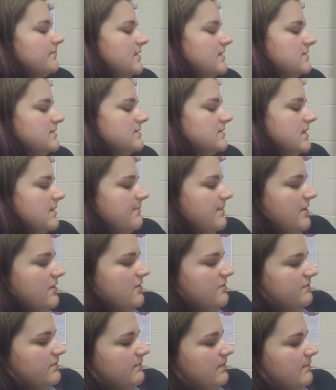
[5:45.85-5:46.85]
skipping
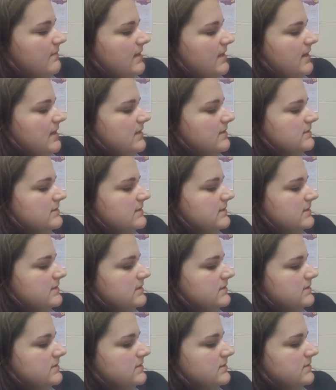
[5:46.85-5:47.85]
over where my hand
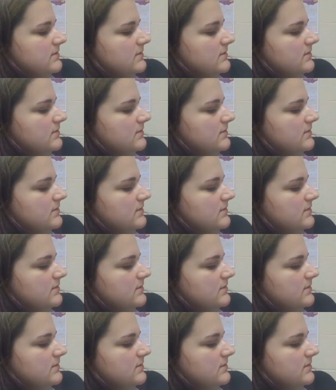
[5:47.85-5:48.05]
is.